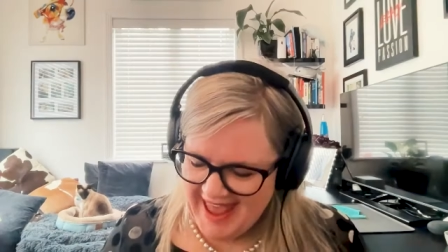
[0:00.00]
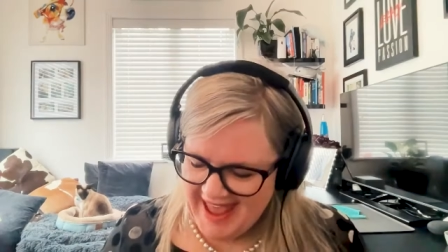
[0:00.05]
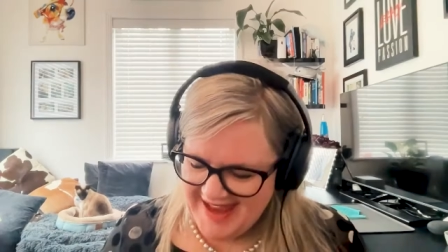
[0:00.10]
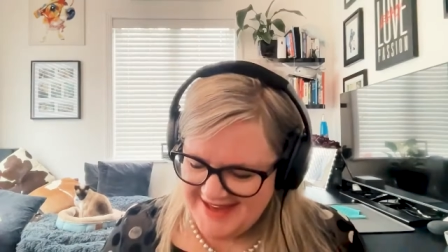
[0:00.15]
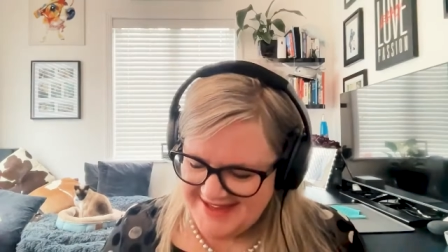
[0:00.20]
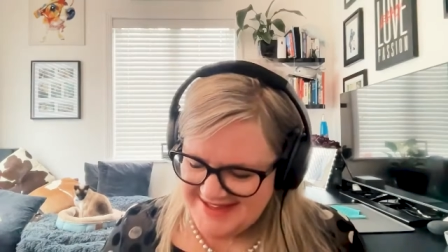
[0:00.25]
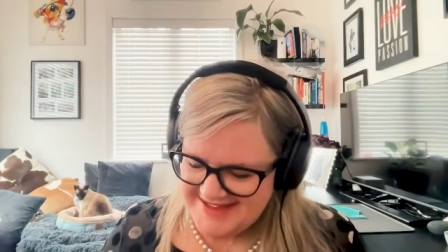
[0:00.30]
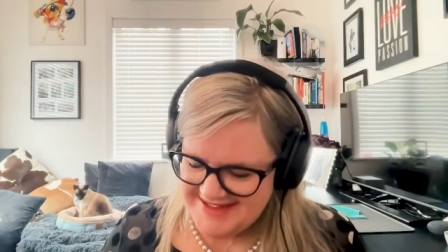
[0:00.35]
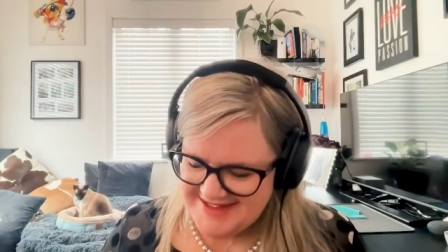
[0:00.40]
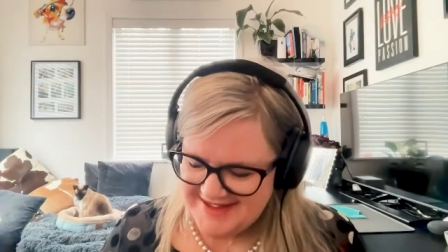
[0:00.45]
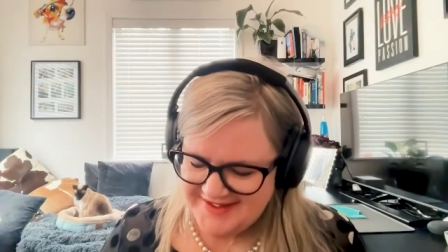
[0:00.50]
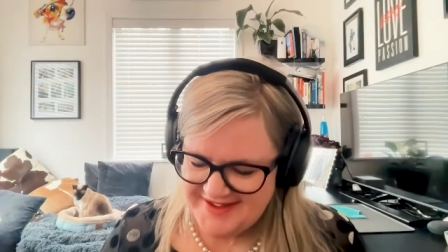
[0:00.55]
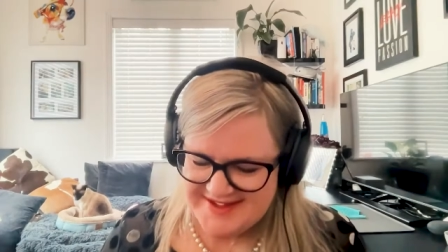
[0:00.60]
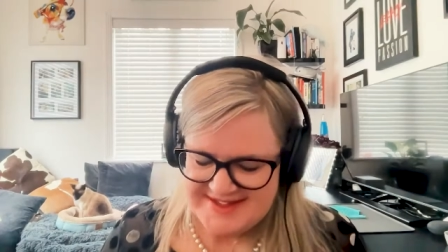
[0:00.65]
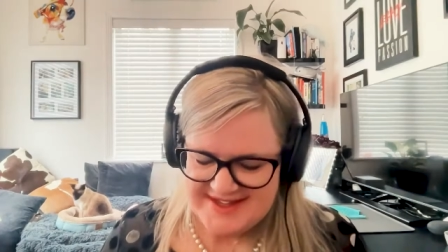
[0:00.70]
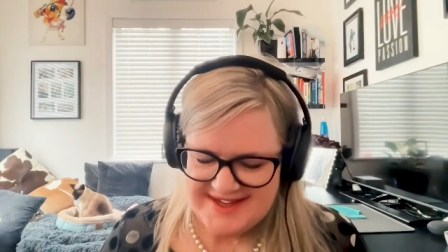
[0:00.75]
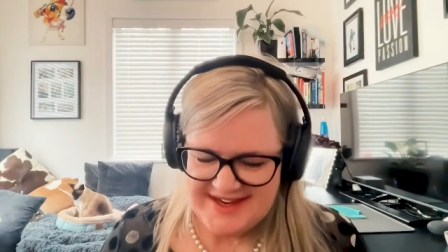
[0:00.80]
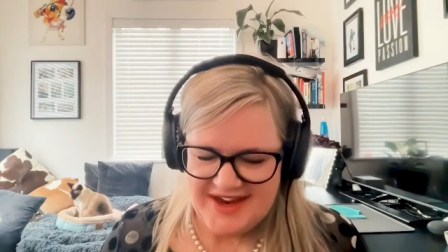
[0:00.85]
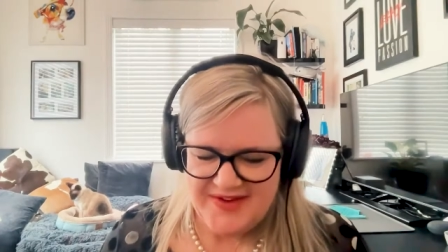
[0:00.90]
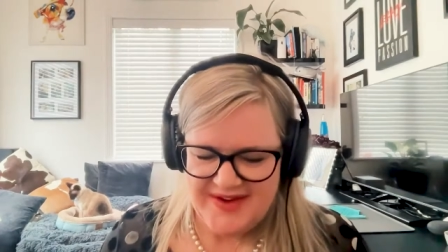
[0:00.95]
And, you know,
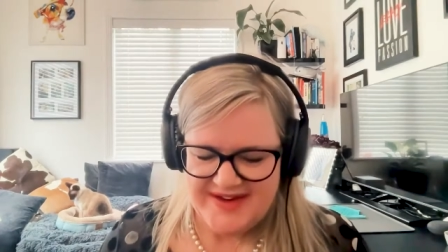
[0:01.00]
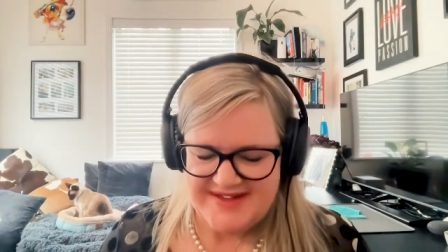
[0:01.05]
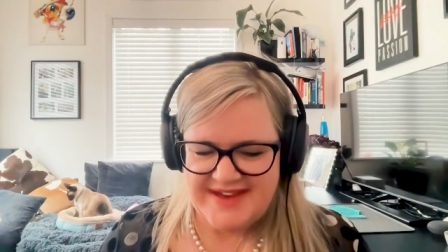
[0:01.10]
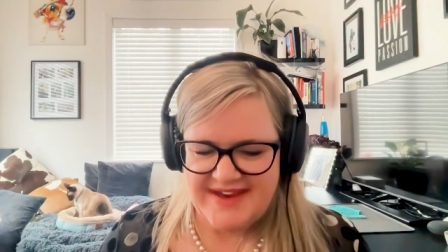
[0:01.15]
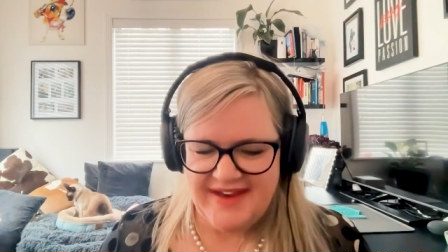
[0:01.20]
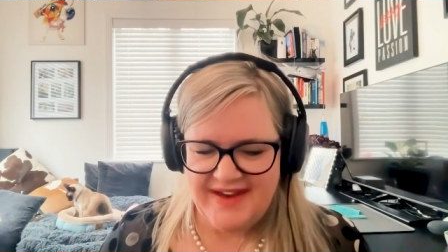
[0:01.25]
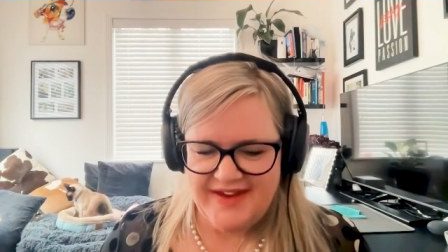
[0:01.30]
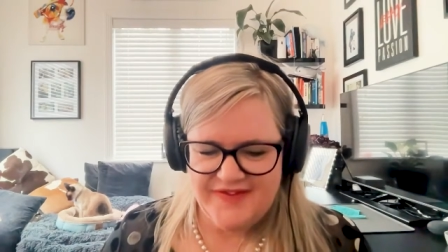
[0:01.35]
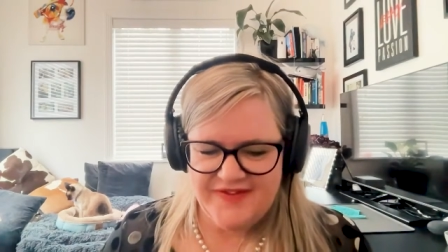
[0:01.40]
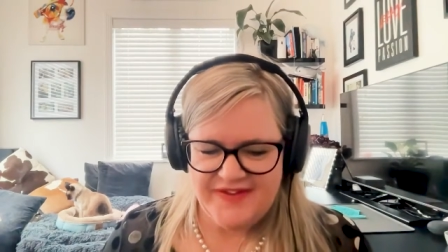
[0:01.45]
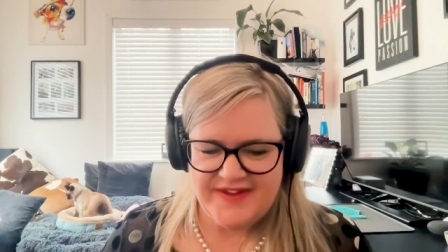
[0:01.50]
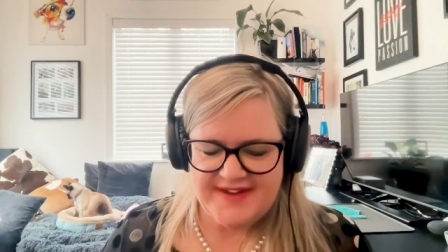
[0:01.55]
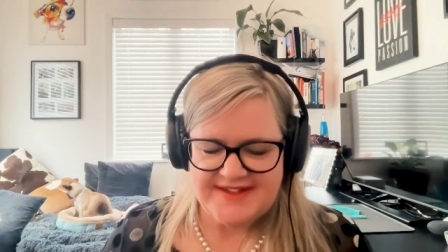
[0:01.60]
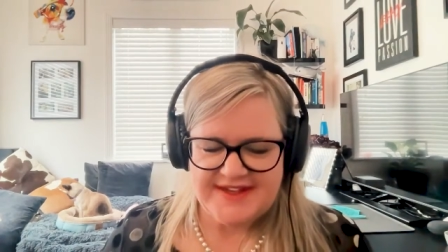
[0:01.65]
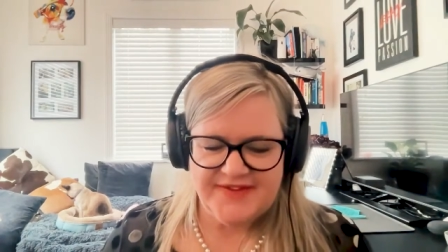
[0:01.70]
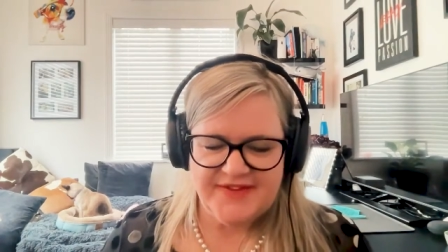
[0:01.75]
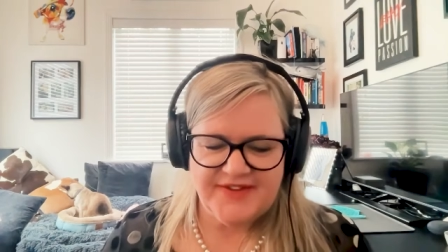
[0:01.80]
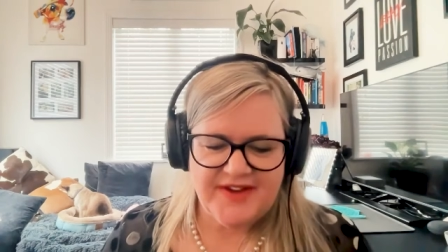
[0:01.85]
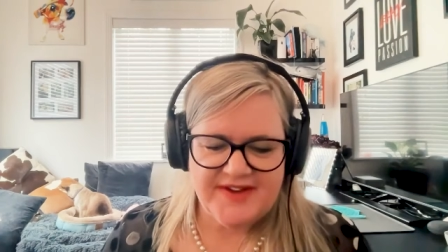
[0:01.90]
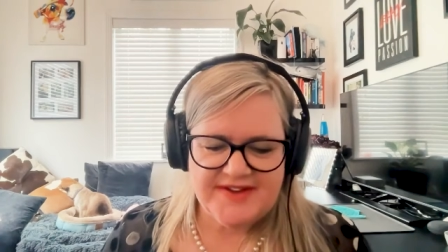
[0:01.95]
this EOS Life thing,
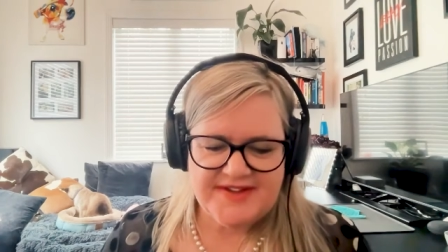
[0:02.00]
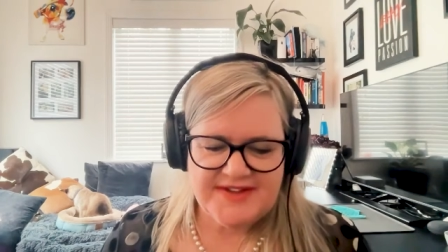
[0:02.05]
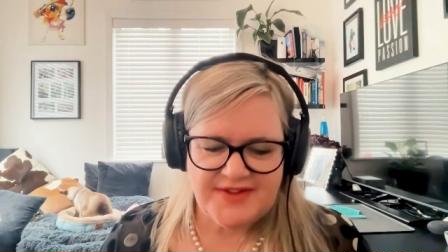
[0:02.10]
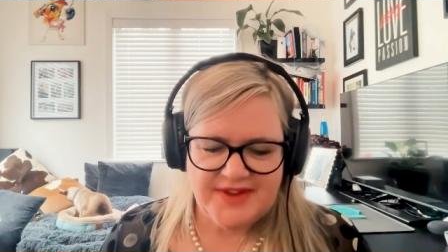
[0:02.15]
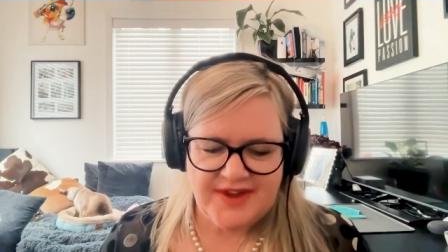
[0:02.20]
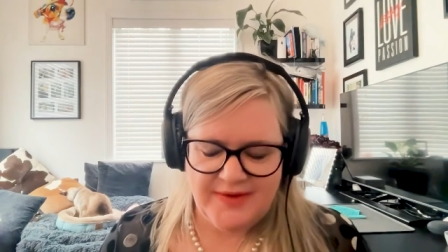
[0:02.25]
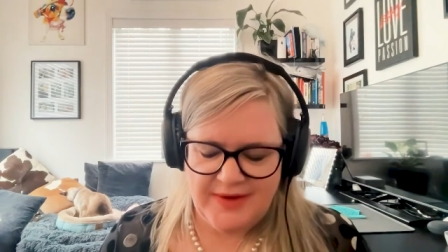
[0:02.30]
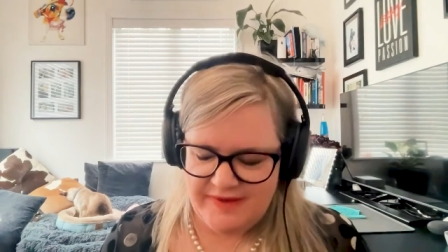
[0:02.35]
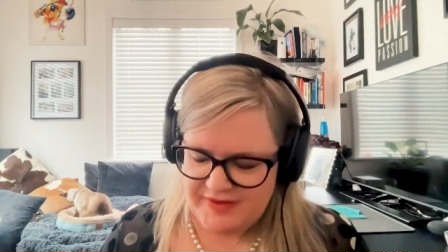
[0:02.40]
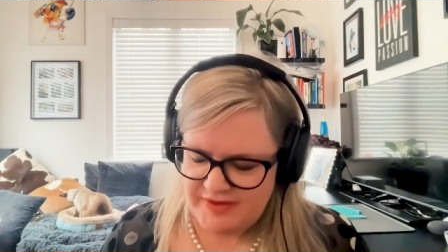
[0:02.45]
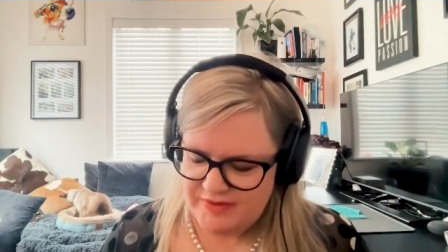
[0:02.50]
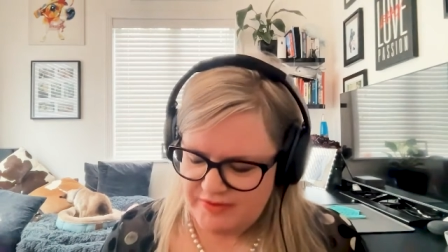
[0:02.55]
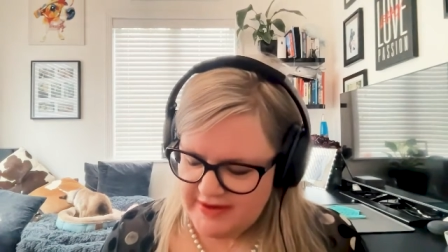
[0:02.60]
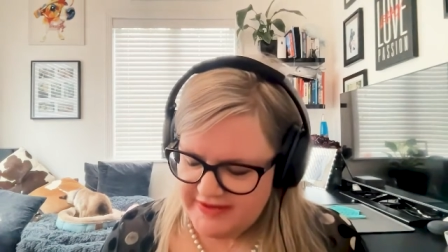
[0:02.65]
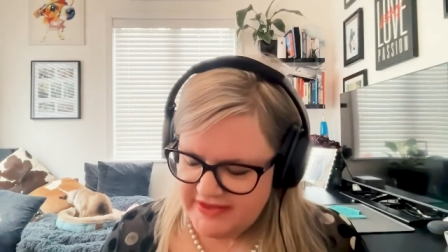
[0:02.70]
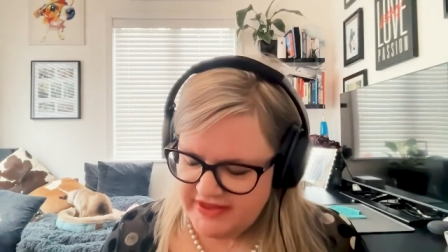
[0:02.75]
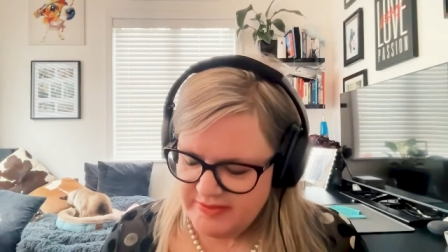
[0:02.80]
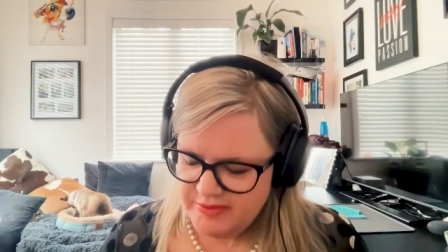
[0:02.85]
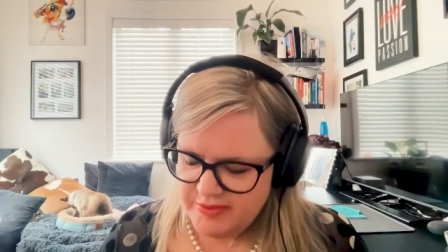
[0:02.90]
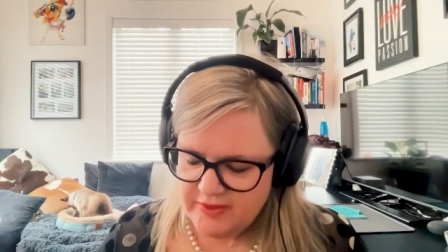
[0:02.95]
so for those who haven't
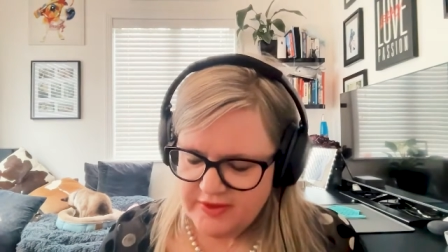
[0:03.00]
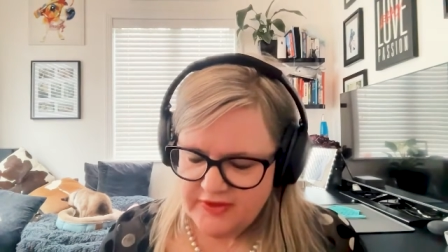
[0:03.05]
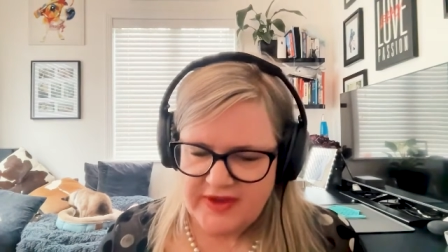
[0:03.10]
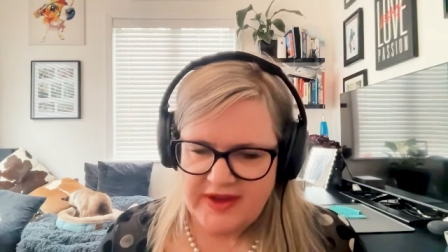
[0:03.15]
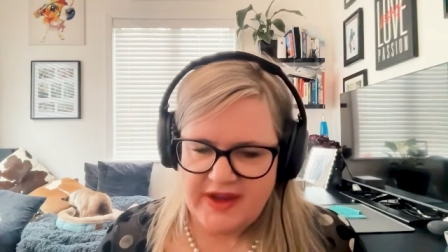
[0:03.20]
read the book,